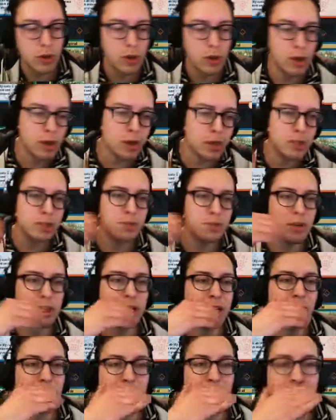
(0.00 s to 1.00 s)
This is pretty
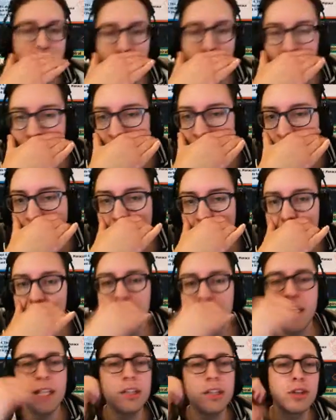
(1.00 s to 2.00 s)
tough. We might not need
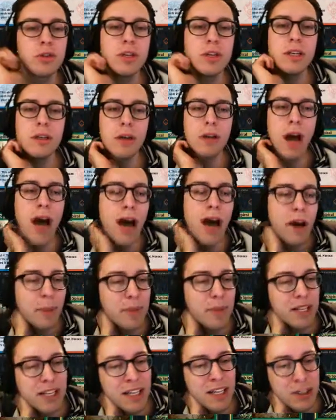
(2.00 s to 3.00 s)
Tin Street,
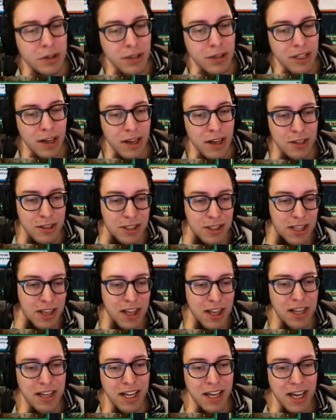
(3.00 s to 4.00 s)
but Tin Street Dodger is the
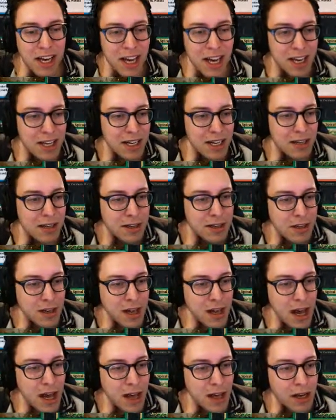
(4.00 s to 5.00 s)
thing that can get in.
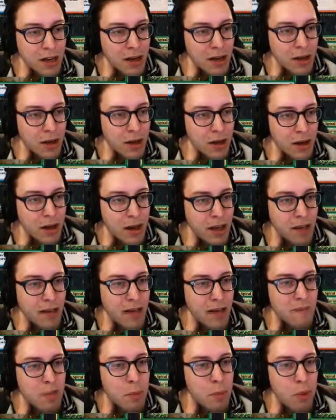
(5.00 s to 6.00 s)

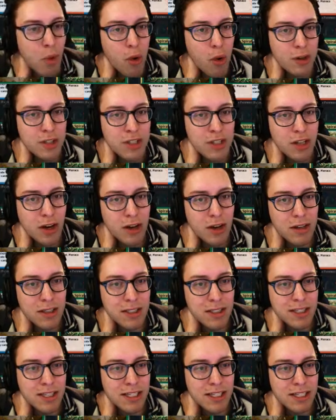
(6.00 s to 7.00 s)
If the board
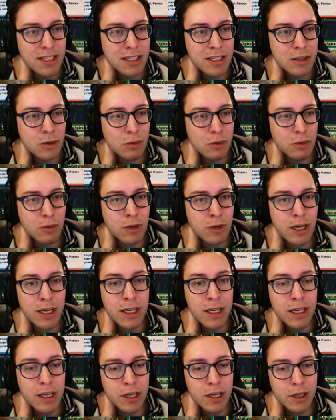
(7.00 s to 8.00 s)
stalls, this is a
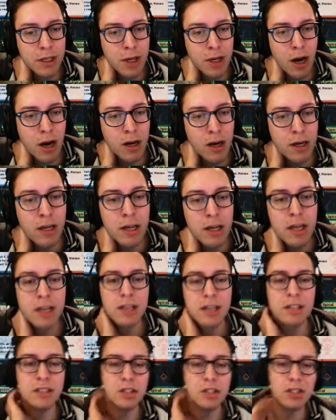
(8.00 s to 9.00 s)
really good card
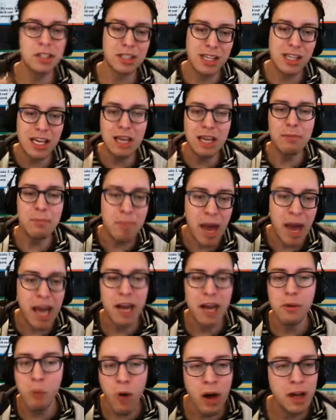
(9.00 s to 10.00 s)
because you just keep
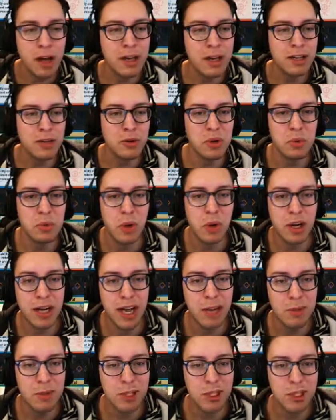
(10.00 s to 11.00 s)
paying 1 and doing 1
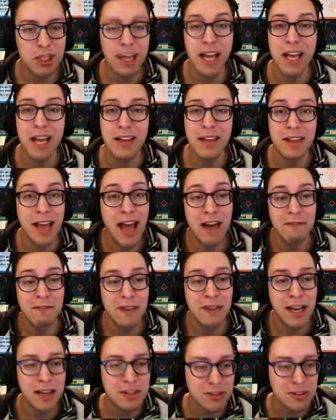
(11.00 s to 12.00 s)
damage. They have to
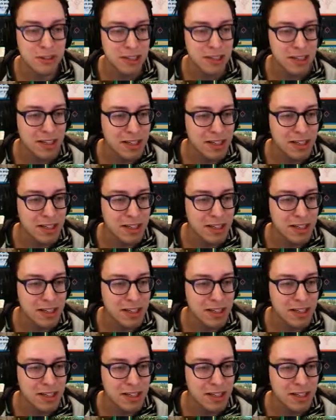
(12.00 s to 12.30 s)
answer it.